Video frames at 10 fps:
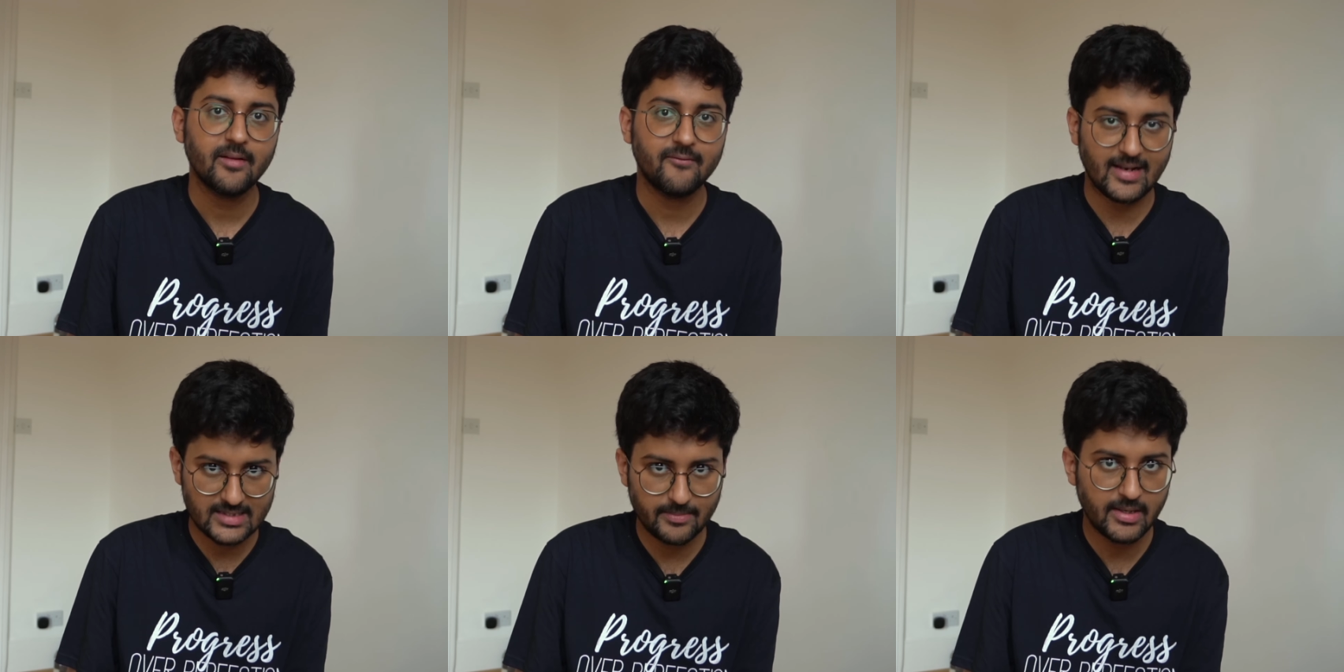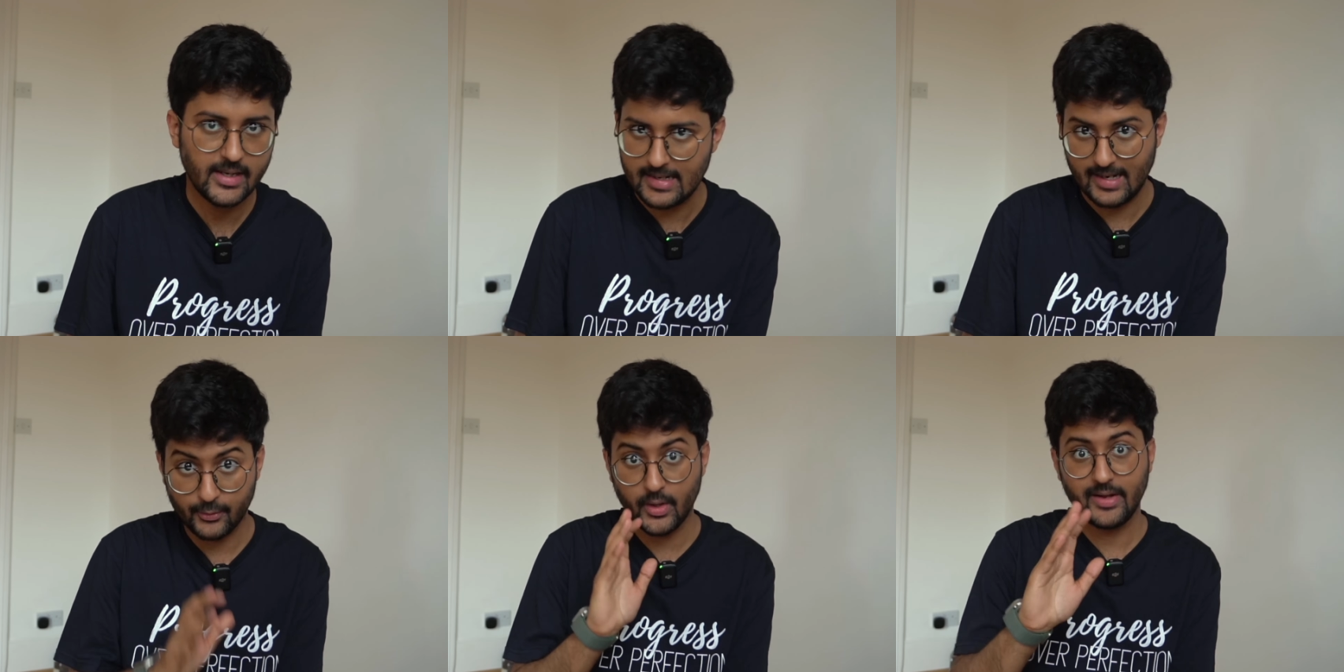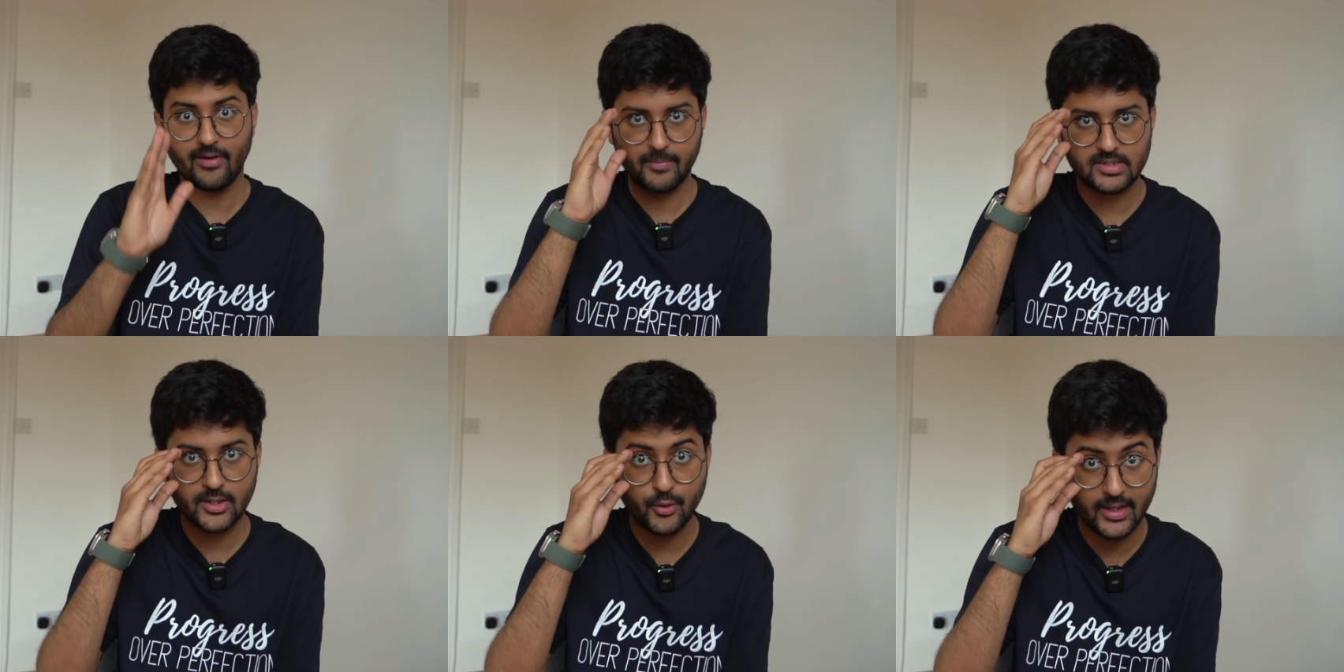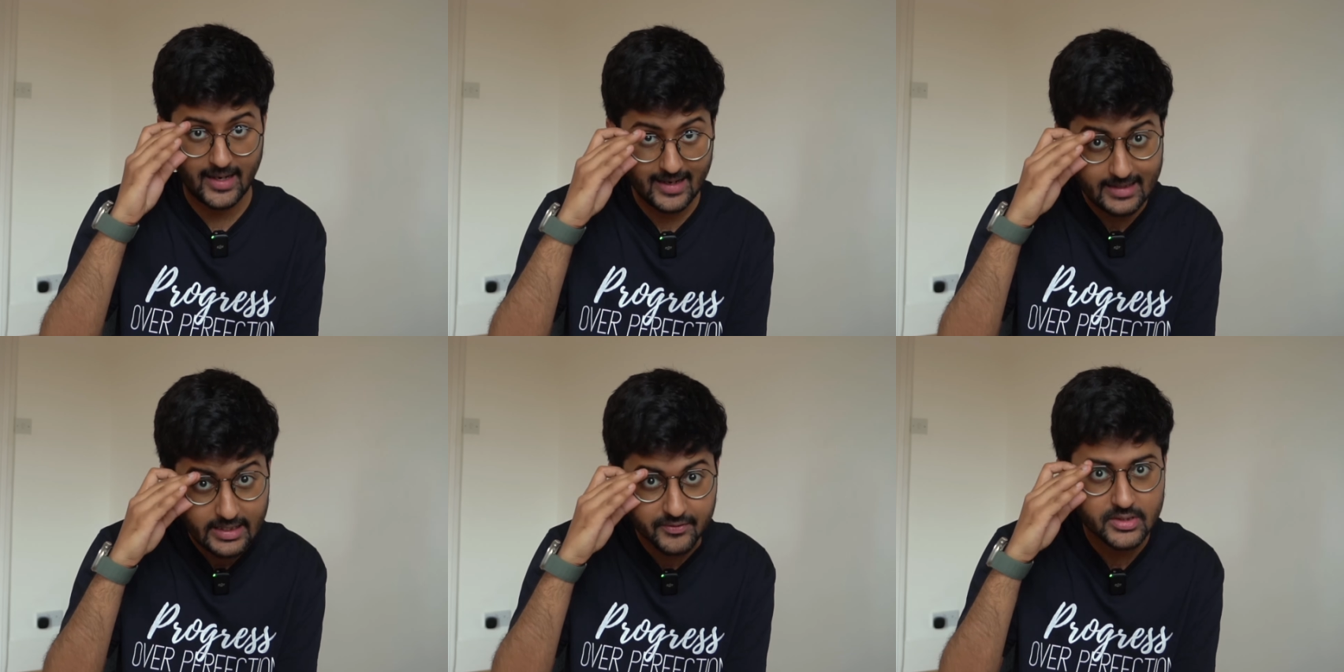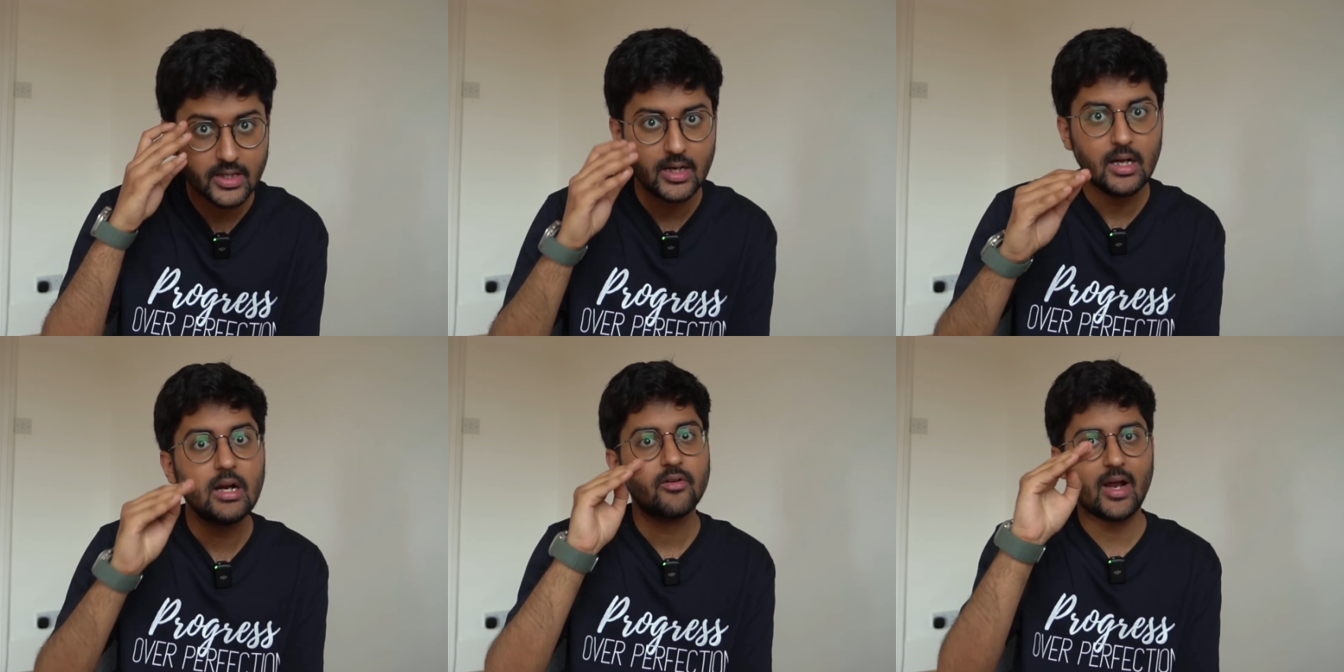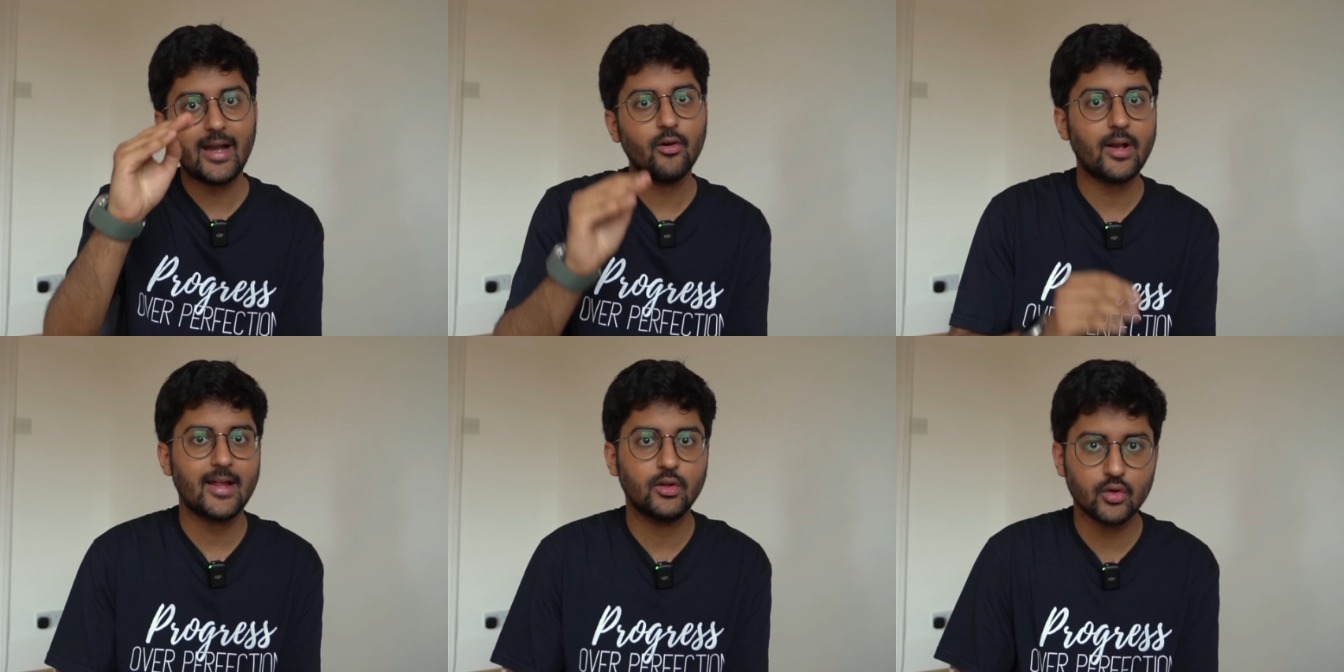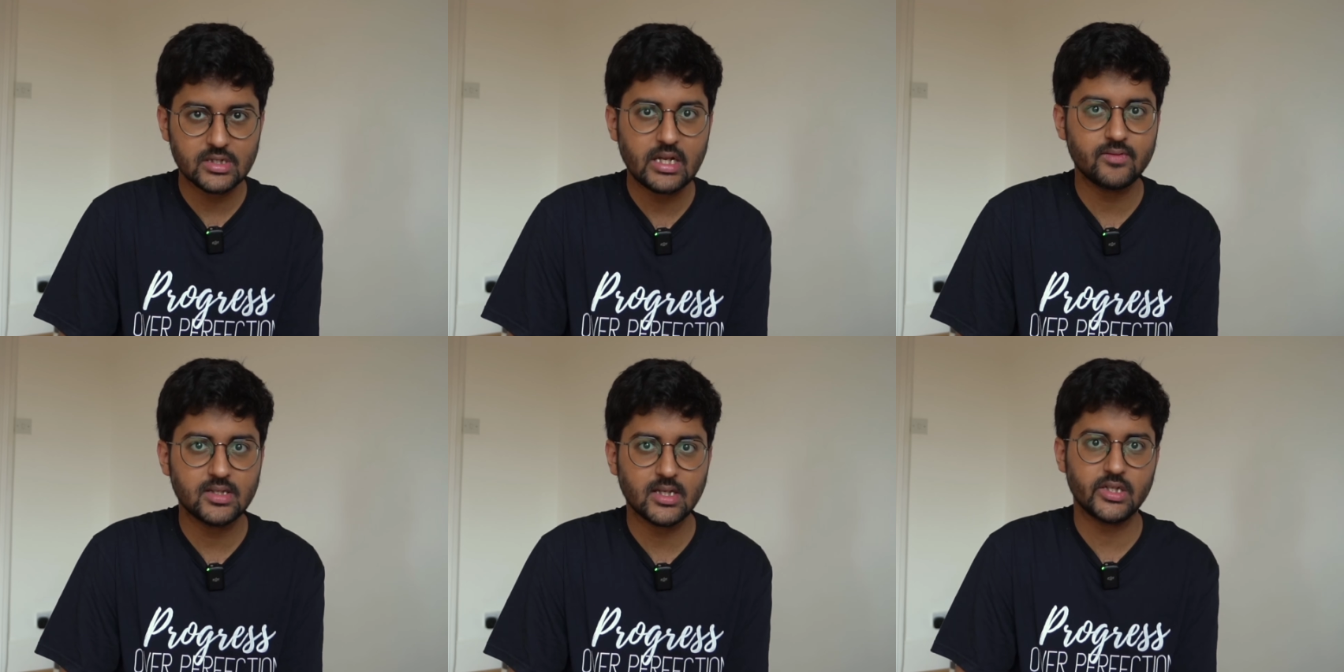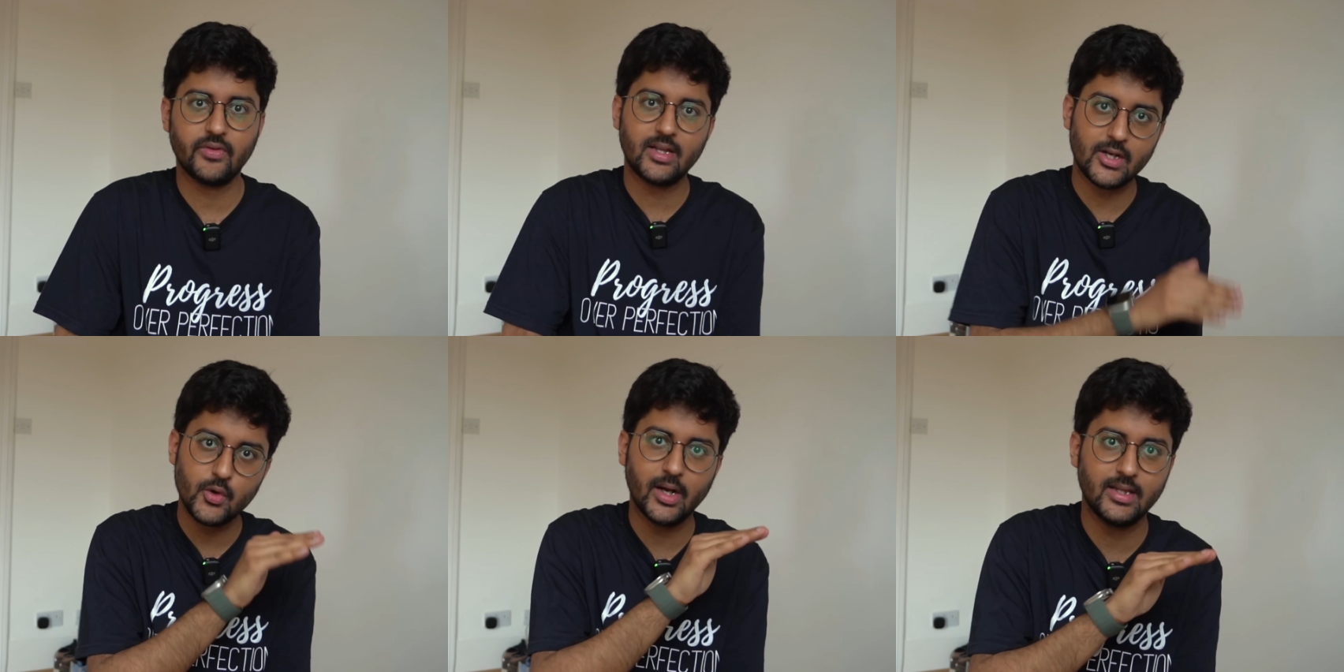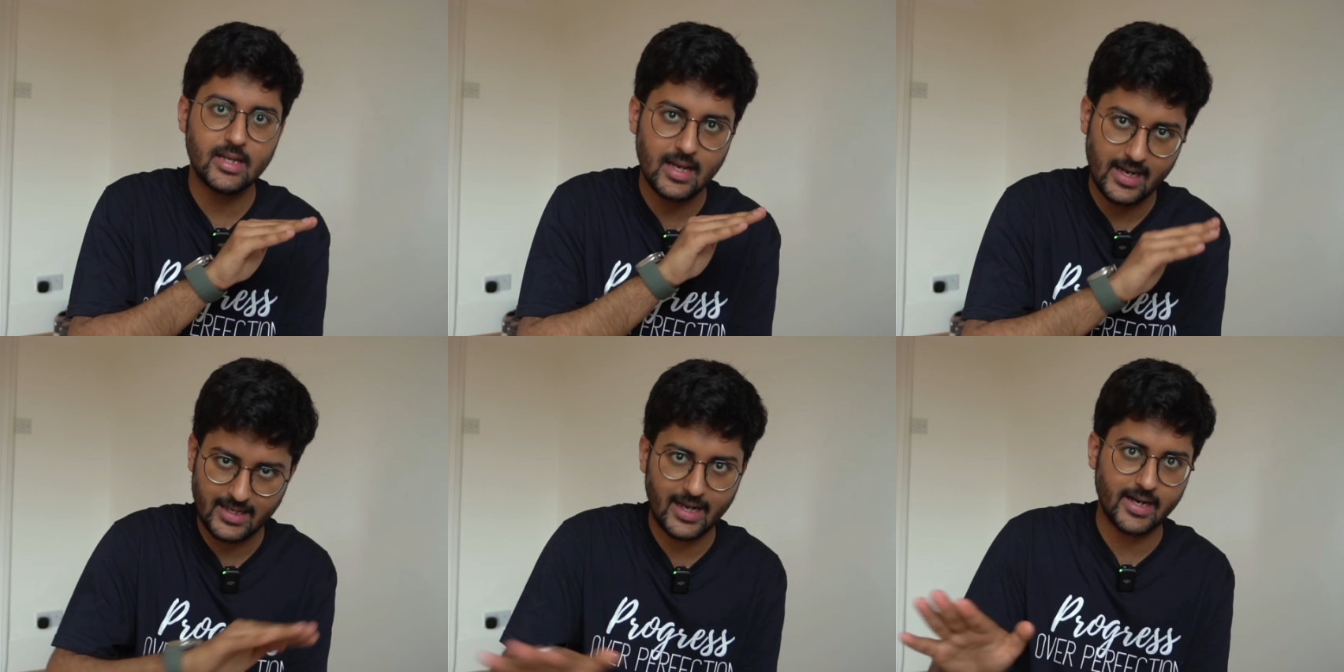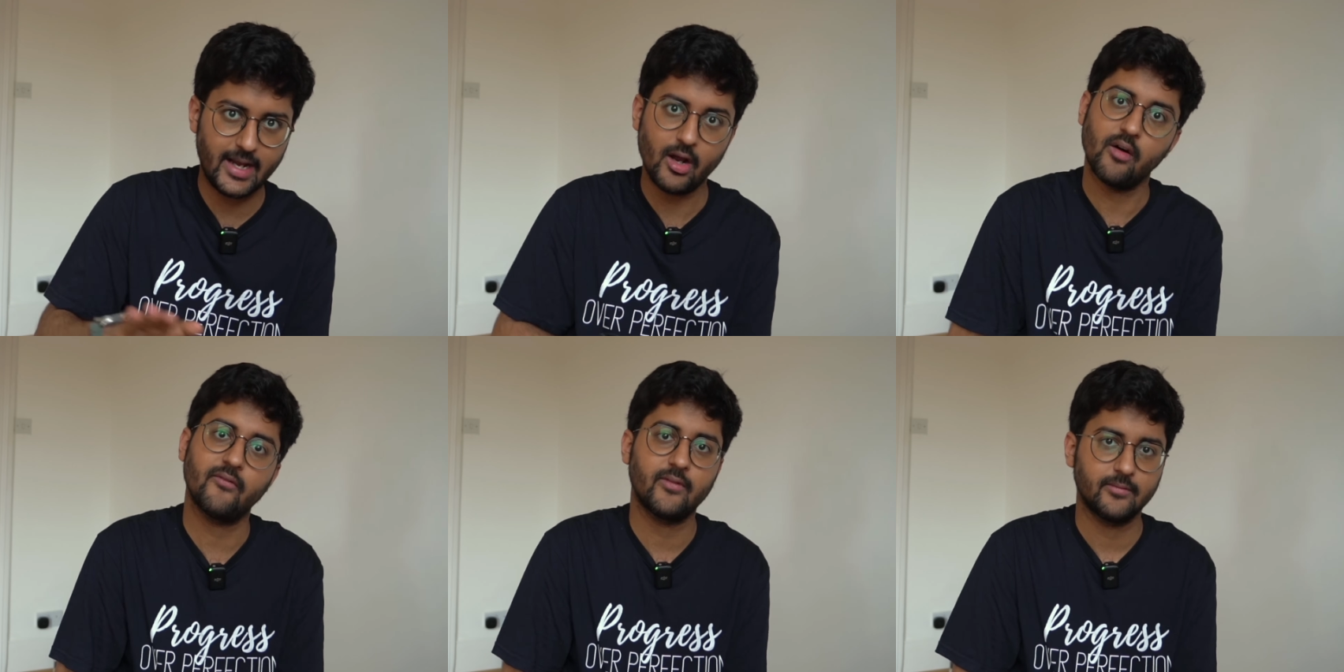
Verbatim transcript: flexibility like 25% you can take leaves try to take those leaves in such a way that you get the entire day off